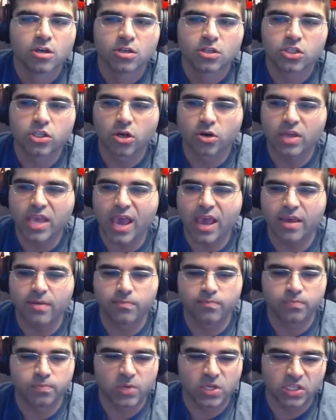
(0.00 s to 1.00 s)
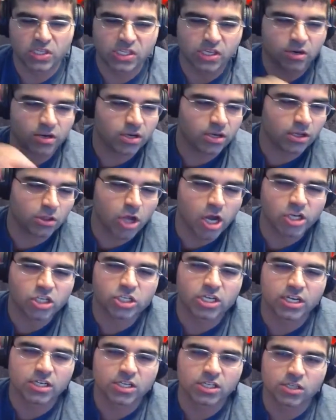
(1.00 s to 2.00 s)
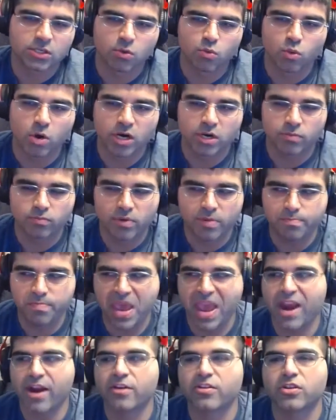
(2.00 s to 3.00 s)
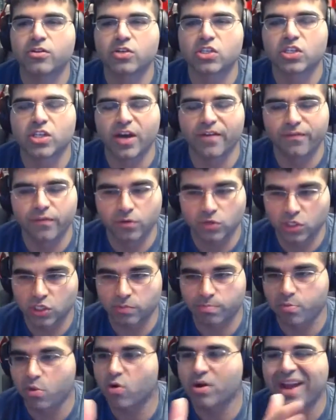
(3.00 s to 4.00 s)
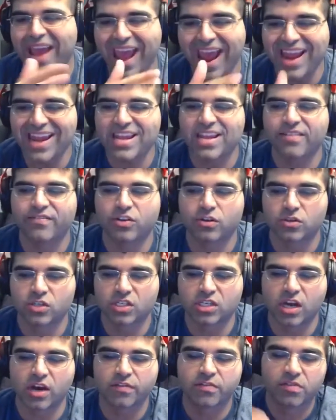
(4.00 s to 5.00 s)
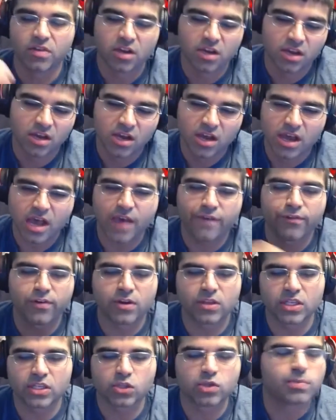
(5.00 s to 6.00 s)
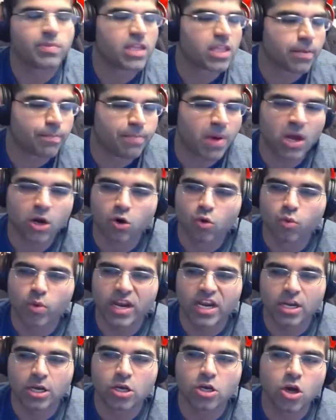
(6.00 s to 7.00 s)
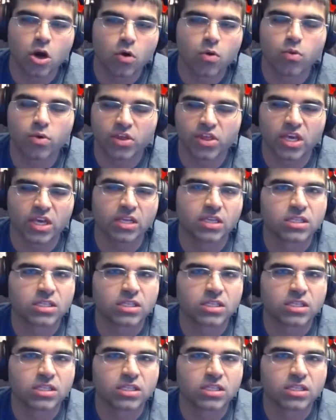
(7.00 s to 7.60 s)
So yeah, and considering Logitech doesn't want to repair their stuff or support any of their stuff, I figured this would be the better way to go with it.